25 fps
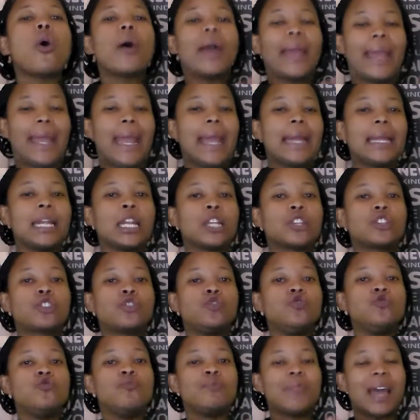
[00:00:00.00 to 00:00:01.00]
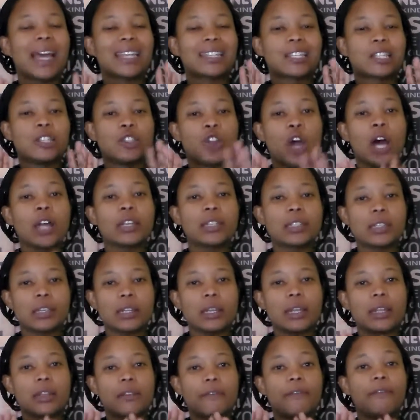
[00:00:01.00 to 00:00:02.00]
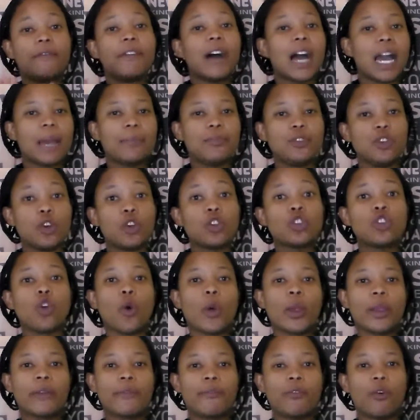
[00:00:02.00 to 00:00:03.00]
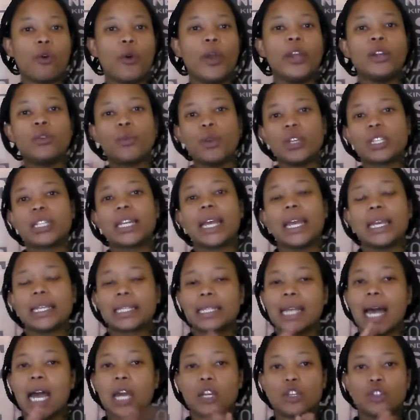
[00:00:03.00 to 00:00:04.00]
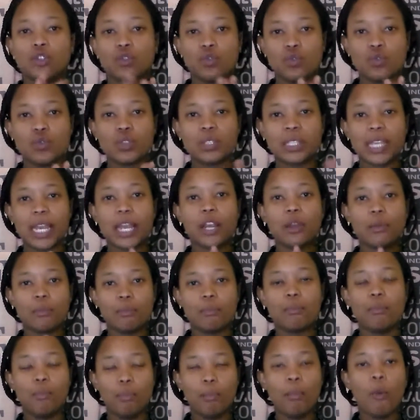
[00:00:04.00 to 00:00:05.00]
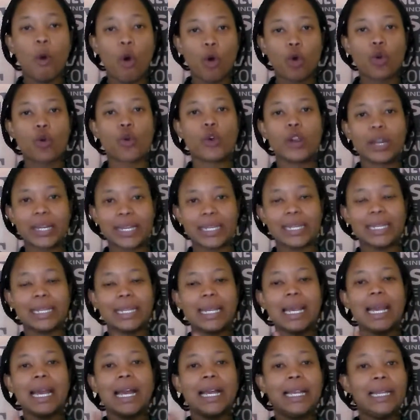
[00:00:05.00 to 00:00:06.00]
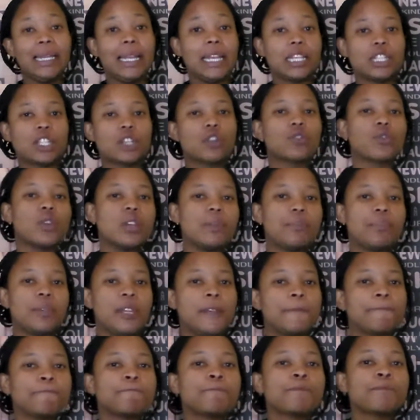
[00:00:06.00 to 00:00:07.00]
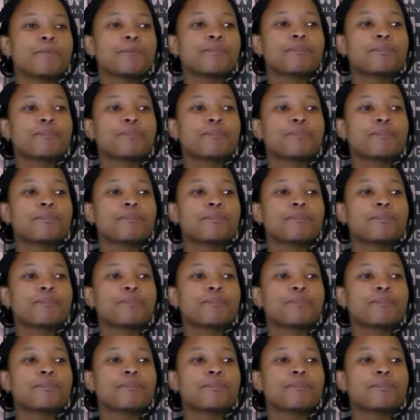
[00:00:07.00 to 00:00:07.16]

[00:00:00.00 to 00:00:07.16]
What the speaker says: go ahead and assume that's not the vibe you're going for, in which case I do say more quirky, less creepy.